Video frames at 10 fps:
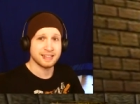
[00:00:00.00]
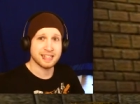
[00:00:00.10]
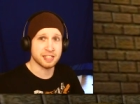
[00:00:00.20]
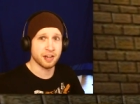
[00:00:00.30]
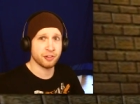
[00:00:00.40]

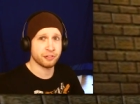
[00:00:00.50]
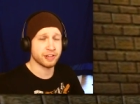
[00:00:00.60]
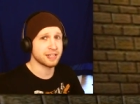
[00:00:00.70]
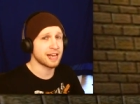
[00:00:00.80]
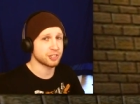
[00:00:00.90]
That's another
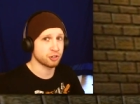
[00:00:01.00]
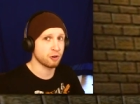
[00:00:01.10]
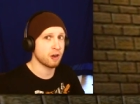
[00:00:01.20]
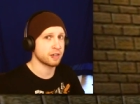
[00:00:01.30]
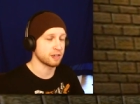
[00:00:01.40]
thing that
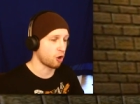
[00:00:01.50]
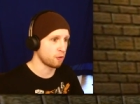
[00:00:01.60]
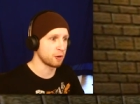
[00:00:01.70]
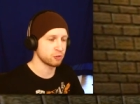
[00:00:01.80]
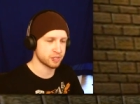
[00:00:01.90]
Turok
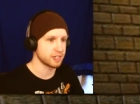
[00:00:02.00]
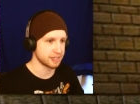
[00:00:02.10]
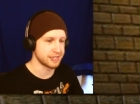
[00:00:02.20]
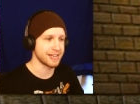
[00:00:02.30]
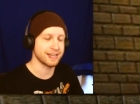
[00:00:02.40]

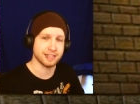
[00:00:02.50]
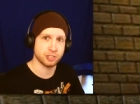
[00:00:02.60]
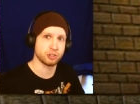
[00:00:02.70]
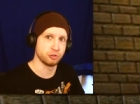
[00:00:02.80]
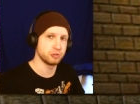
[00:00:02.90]
almost did
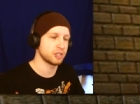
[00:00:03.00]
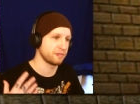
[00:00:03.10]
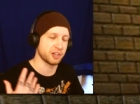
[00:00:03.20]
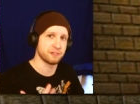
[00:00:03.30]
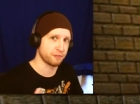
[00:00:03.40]

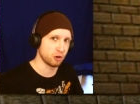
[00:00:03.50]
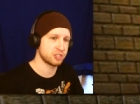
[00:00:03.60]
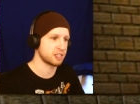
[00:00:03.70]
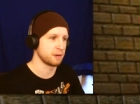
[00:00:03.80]
exclusively first